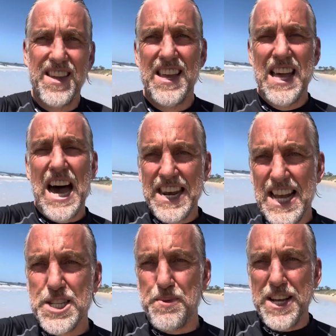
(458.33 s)

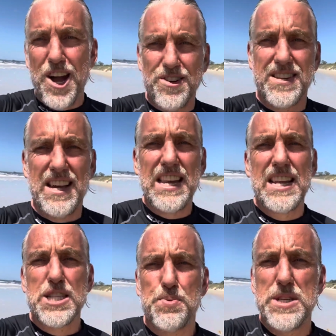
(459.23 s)
unless
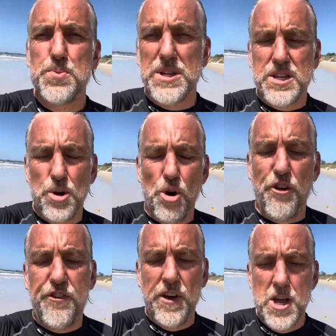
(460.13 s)
we switch it off
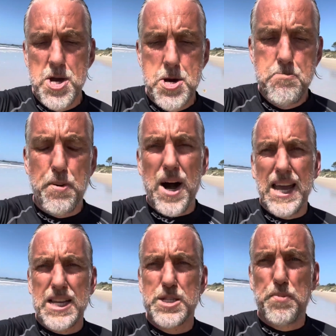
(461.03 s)
by
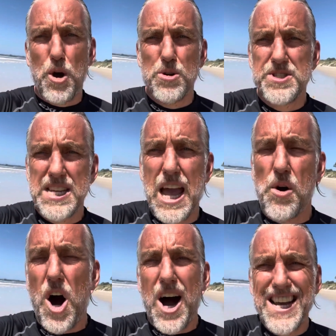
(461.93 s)
exposing our
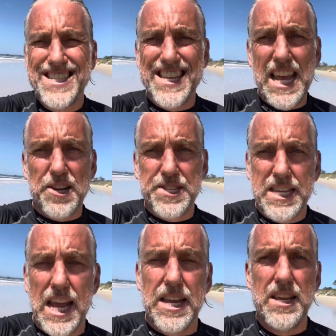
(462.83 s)
eyes and our
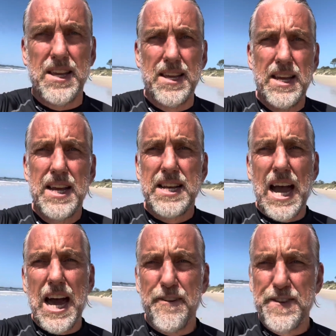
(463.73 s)
skin to
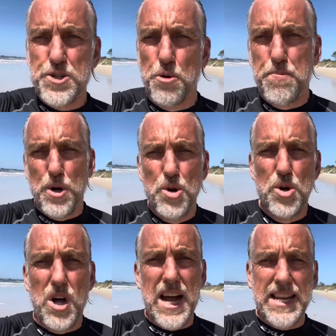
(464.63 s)
artificial blue
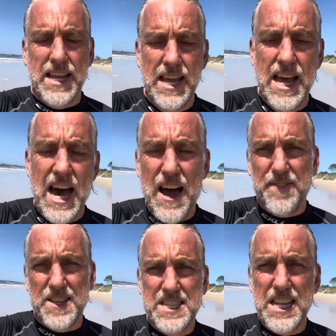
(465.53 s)
light after the
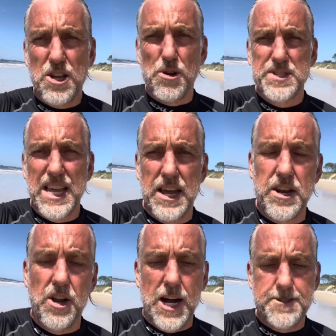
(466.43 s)
sun goes down at night.